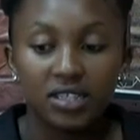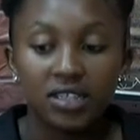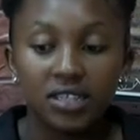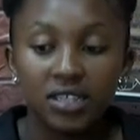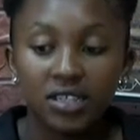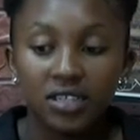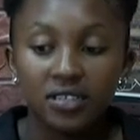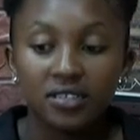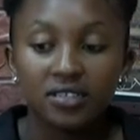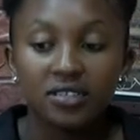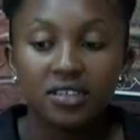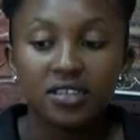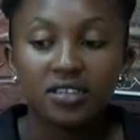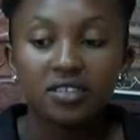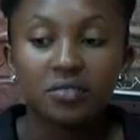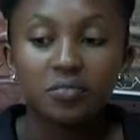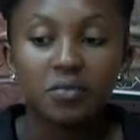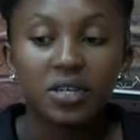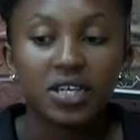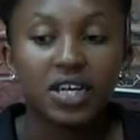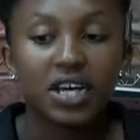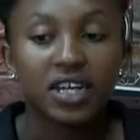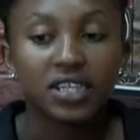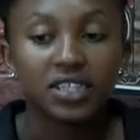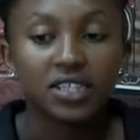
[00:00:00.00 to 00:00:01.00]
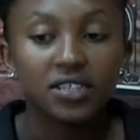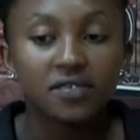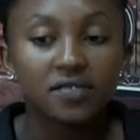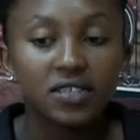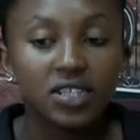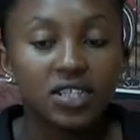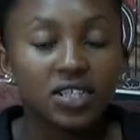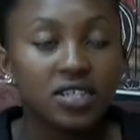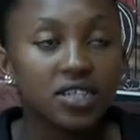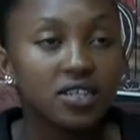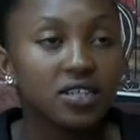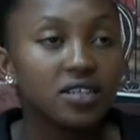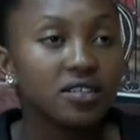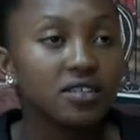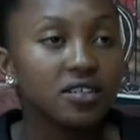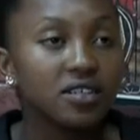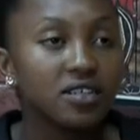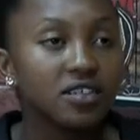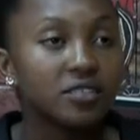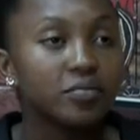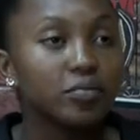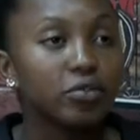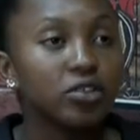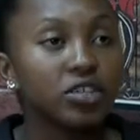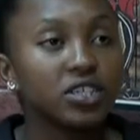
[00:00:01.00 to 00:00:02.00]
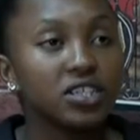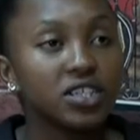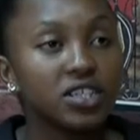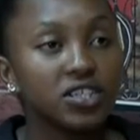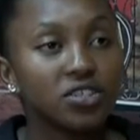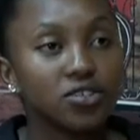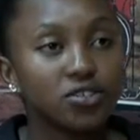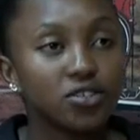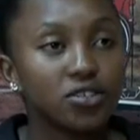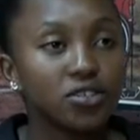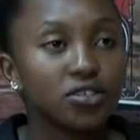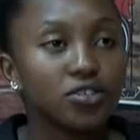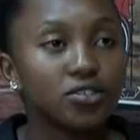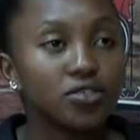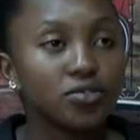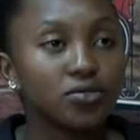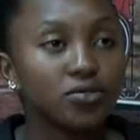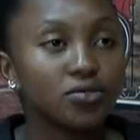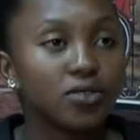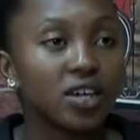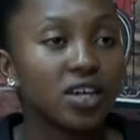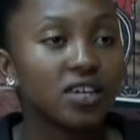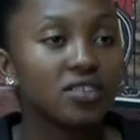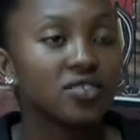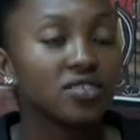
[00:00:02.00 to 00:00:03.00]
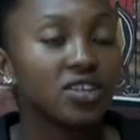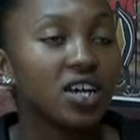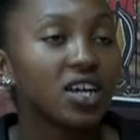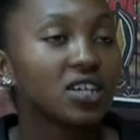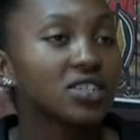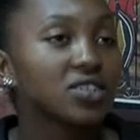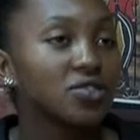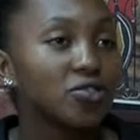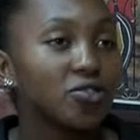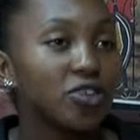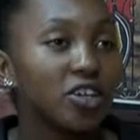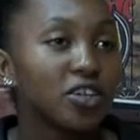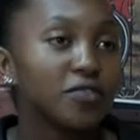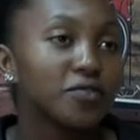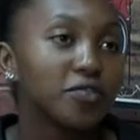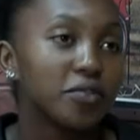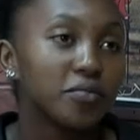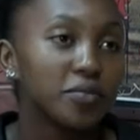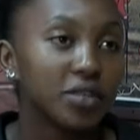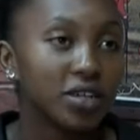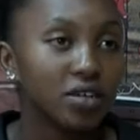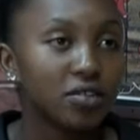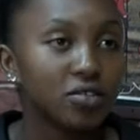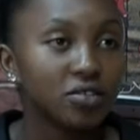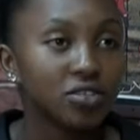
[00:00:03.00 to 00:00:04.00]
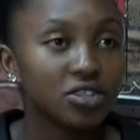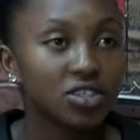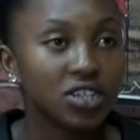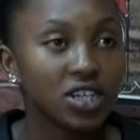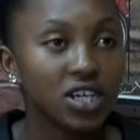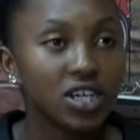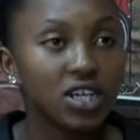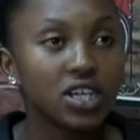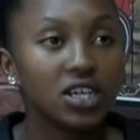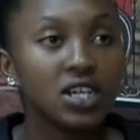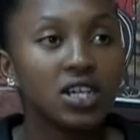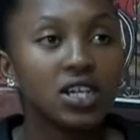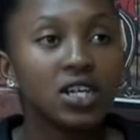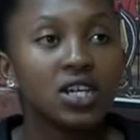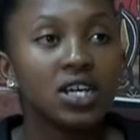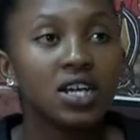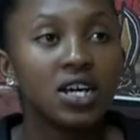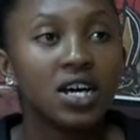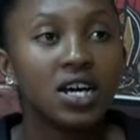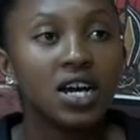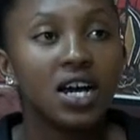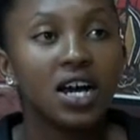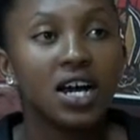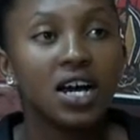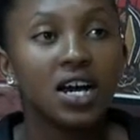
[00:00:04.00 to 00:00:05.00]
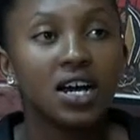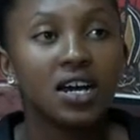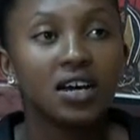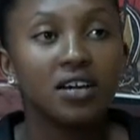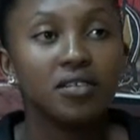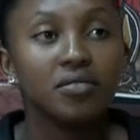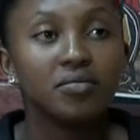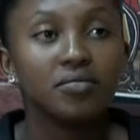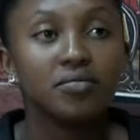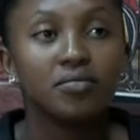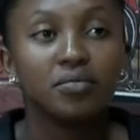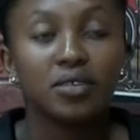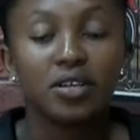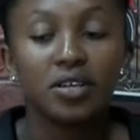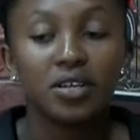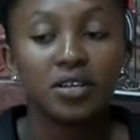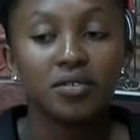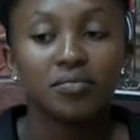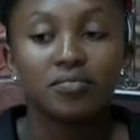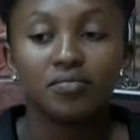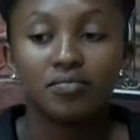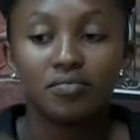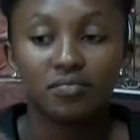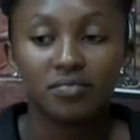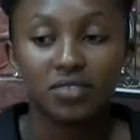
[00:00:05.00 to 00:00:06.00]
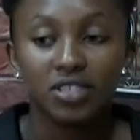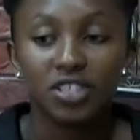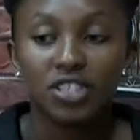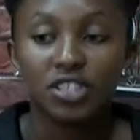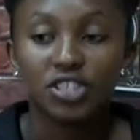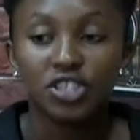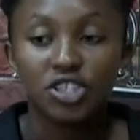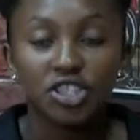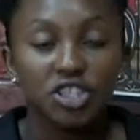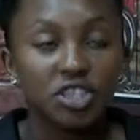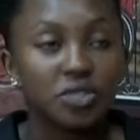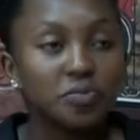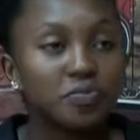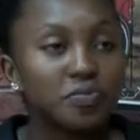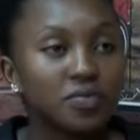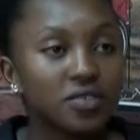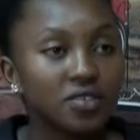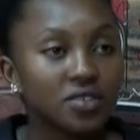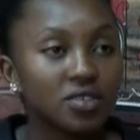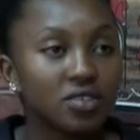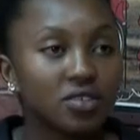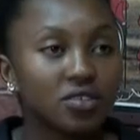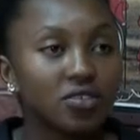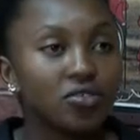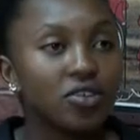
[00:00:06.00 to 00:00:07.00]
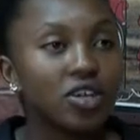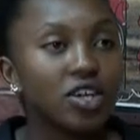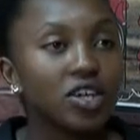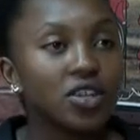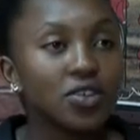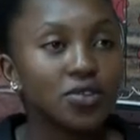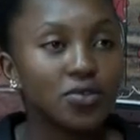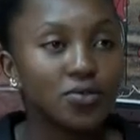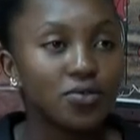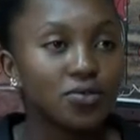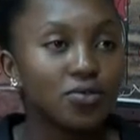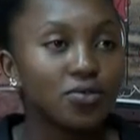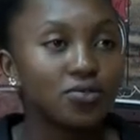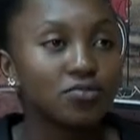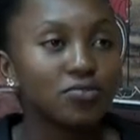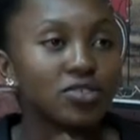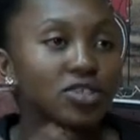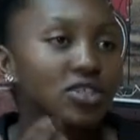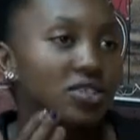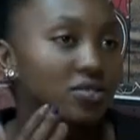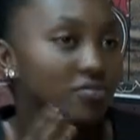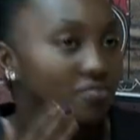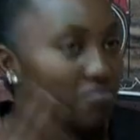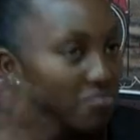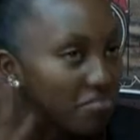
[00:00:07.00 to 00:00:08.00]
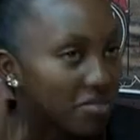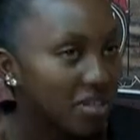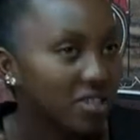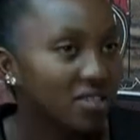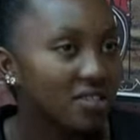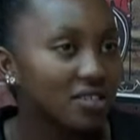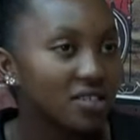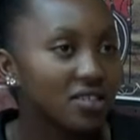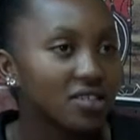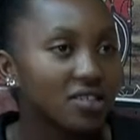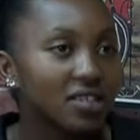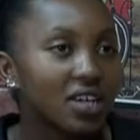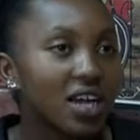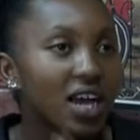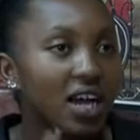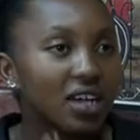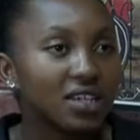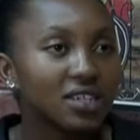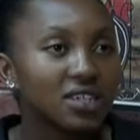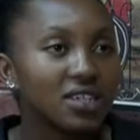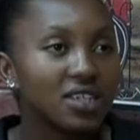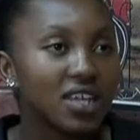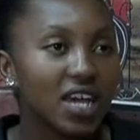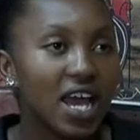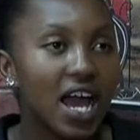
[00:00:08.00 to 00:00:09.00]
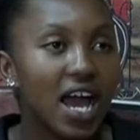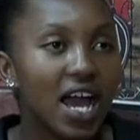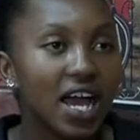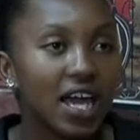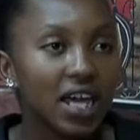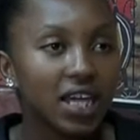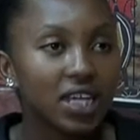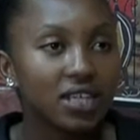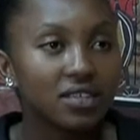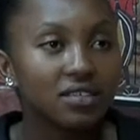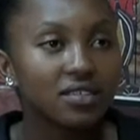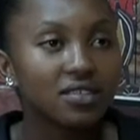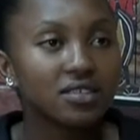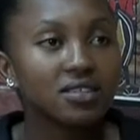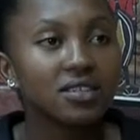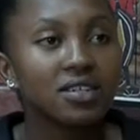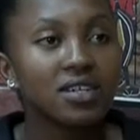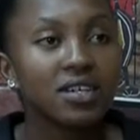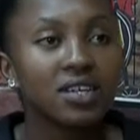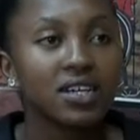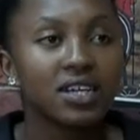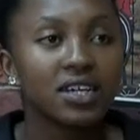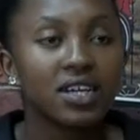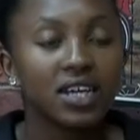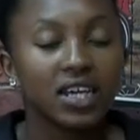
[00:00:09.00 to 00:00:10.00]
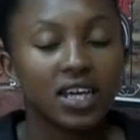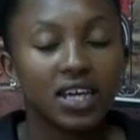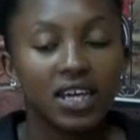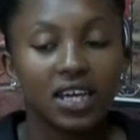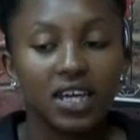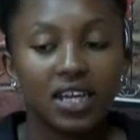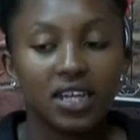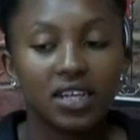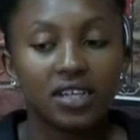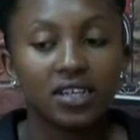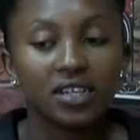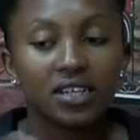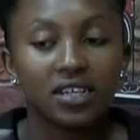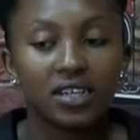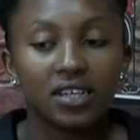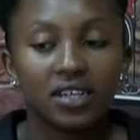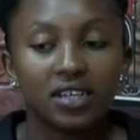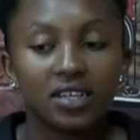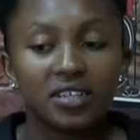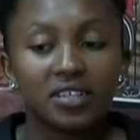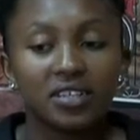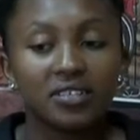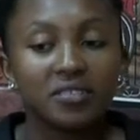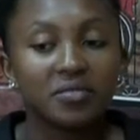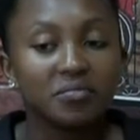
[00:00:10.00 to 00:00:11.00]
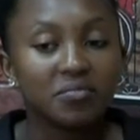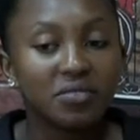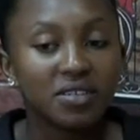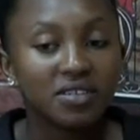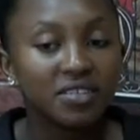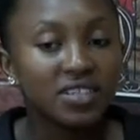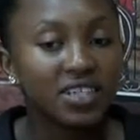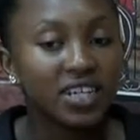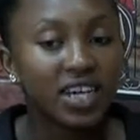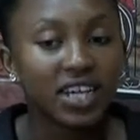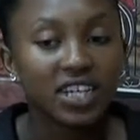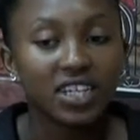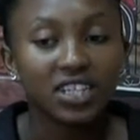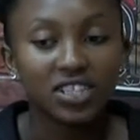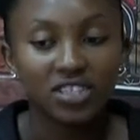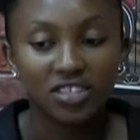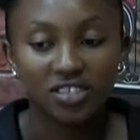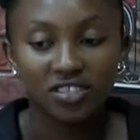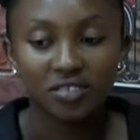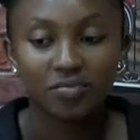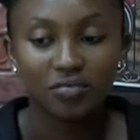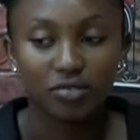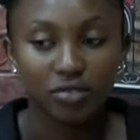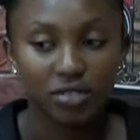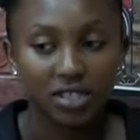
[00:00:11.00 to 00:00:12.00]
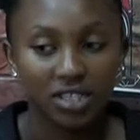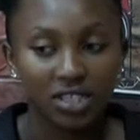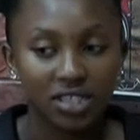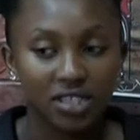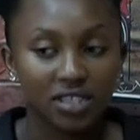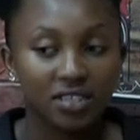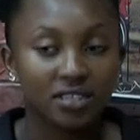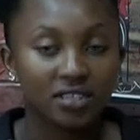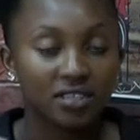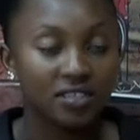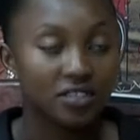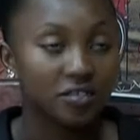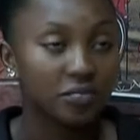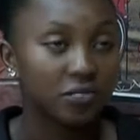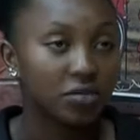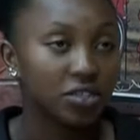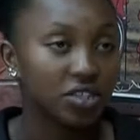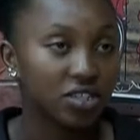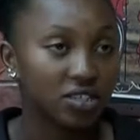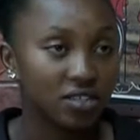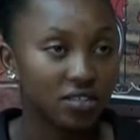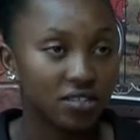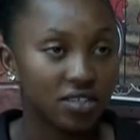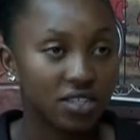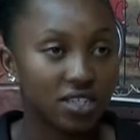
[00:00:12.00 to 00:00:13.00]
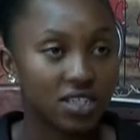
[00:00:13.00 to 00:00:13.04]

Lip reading: seismic activities, exploitation to extract oil from the ocean, the ships going through, which makes it cut the ice, and basically just protecting the species that